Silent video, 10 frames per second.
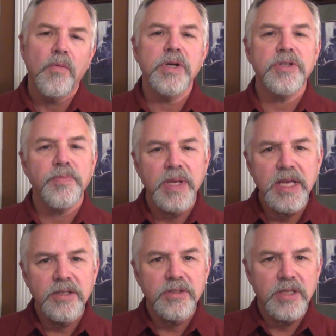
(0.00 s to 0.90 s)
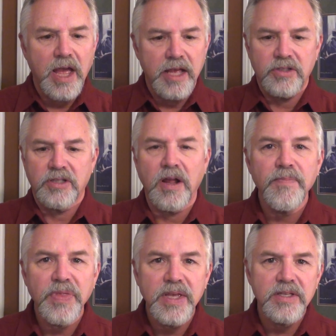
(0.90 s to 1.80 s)
which means that
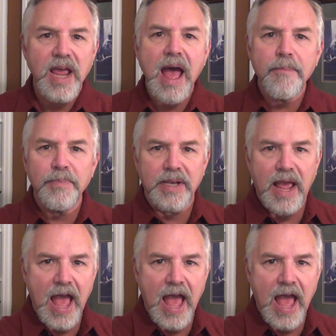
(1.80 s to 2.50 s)
something's happened.